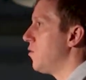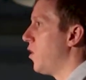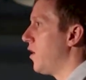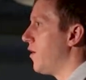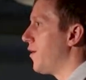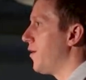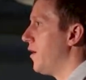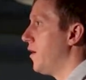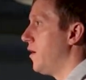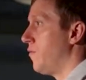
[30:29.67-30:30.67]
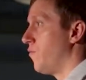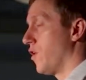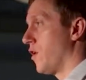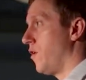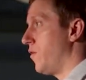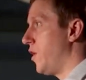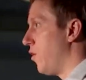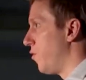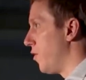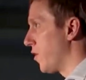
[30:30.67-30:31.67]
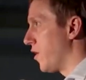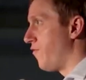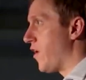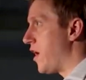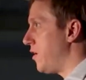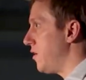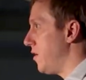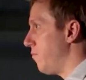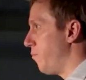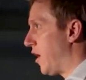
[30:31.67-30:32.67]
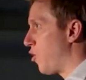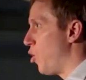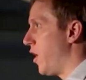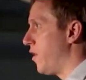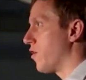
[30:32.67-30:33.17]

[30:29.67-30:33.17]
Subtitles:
where they're gonna fight Bitcoin.